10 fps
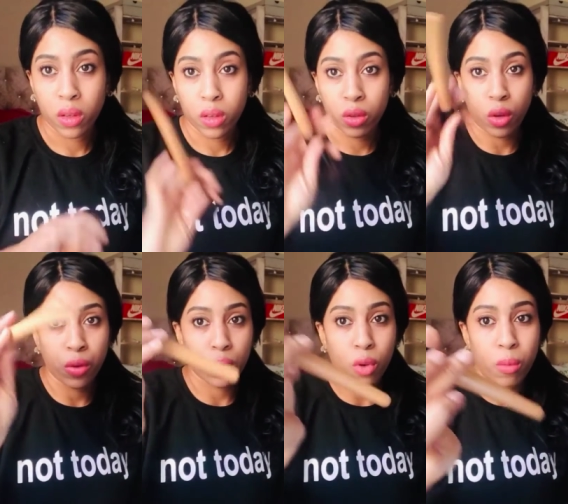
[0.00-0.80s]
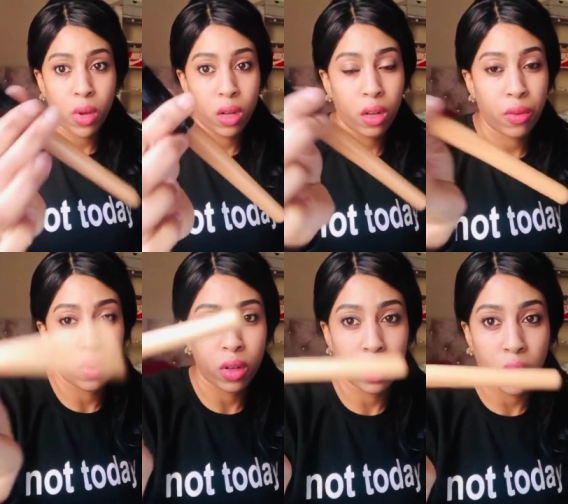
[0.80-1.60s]
so I've got my
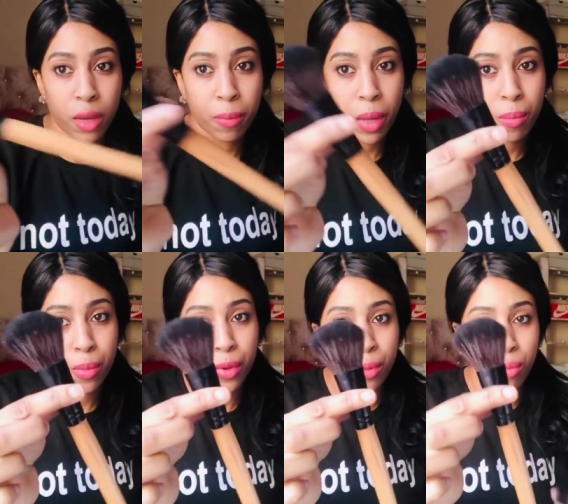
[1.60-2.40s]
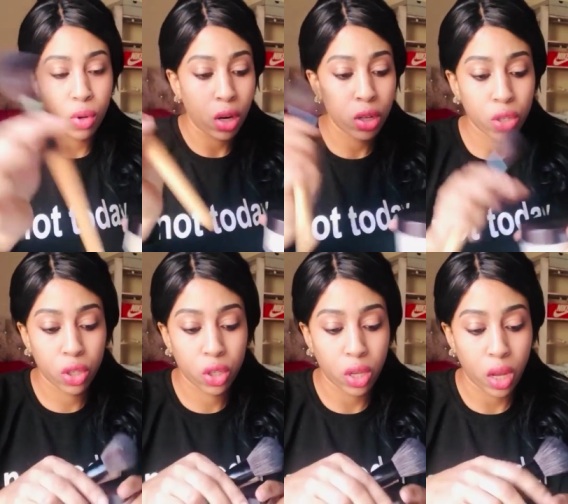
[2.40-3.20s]
other like bamboo
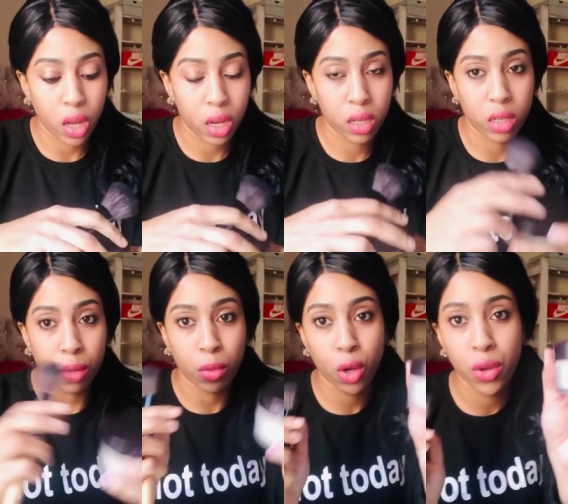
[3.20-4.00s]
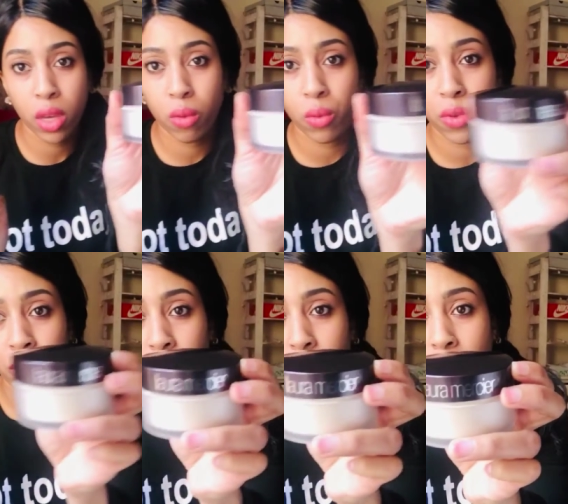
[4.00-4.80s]
brush and I'm going in with
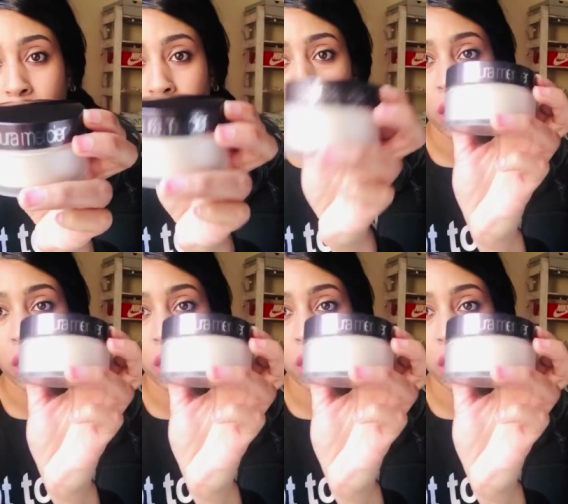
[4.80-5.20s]
the